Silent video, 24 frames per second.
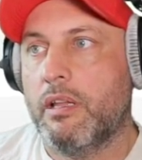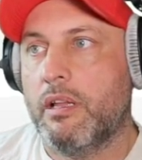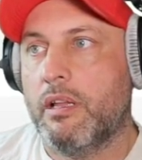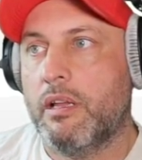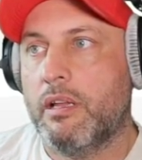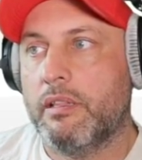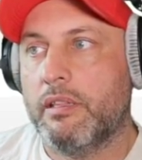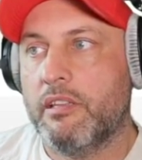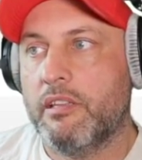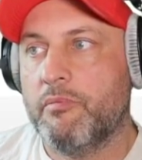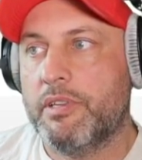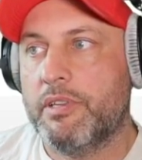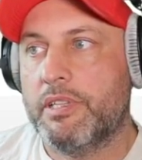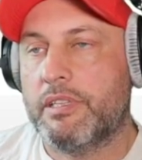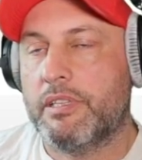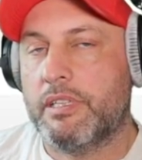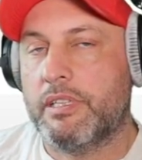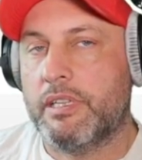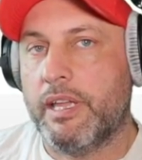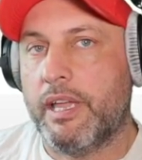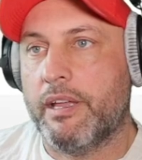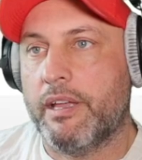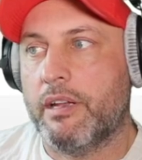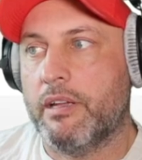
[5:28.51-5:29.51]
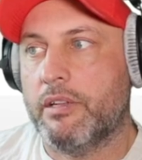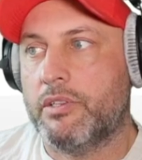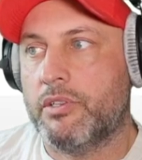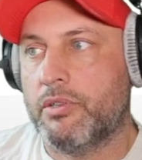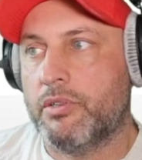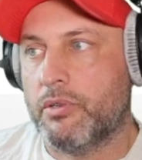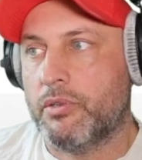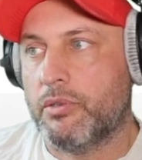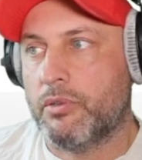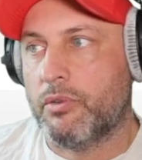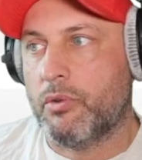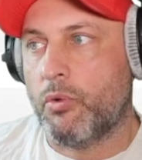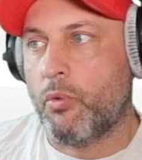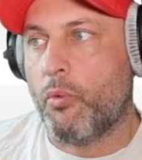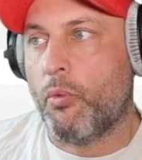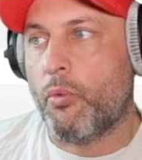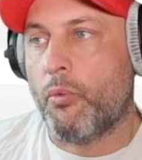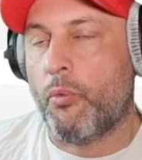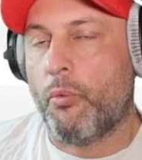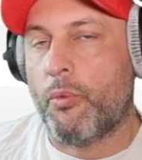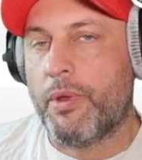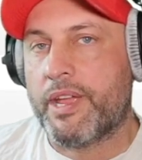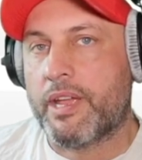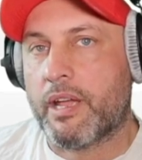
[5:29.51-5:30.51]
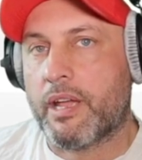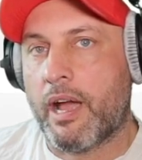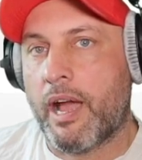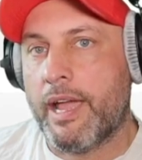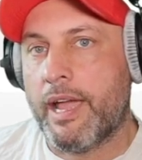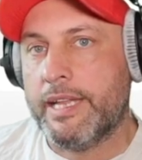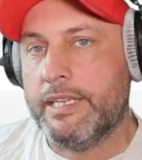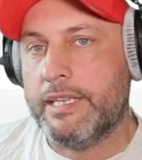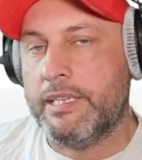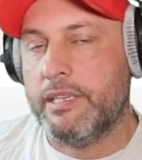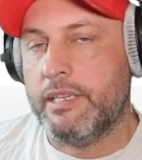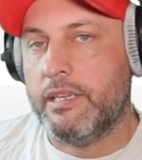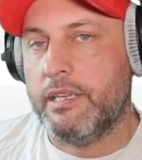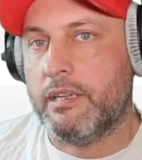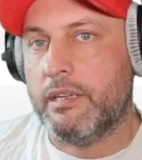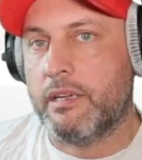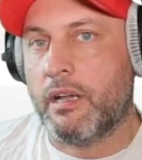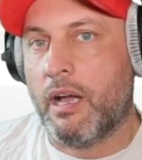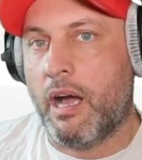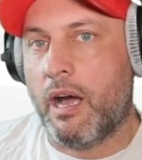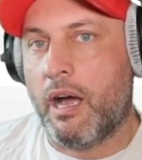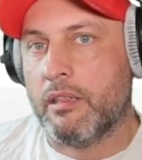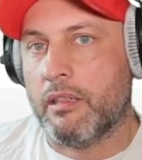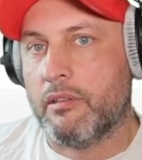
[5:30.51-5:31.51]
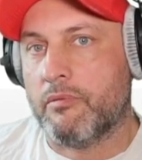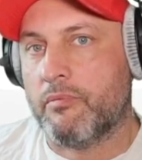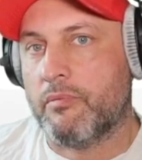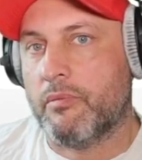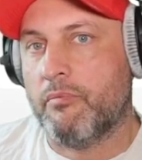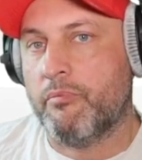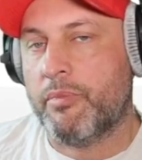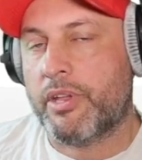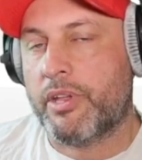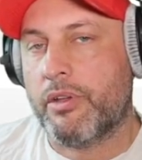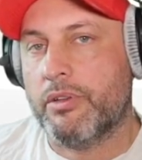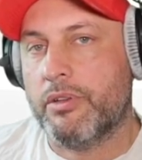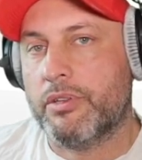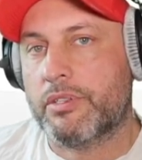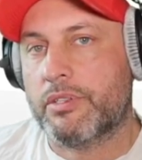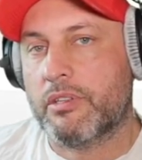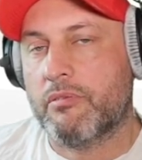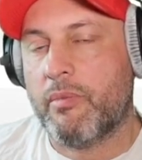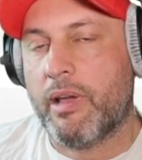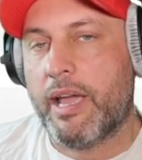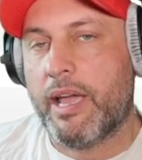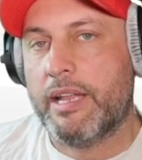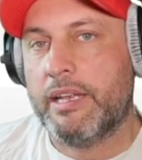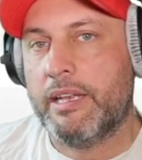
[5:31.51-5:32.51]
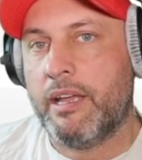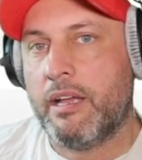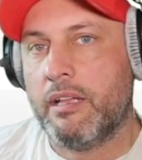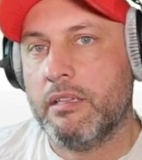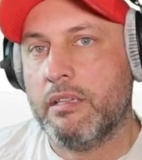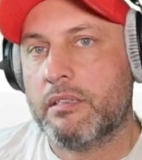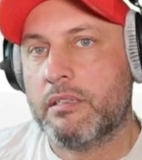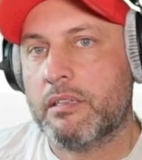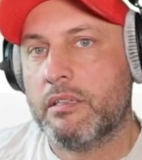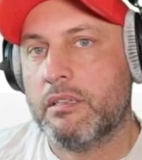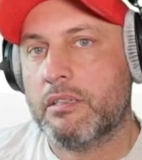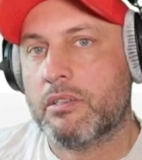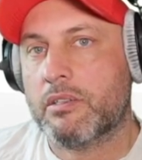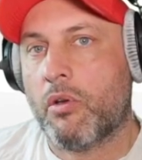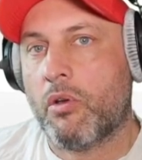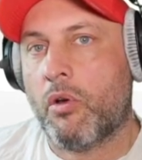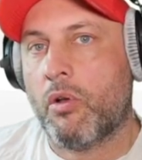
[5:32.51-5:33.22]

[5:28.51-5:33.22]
uh, limit the data to week ID column because in my analysis,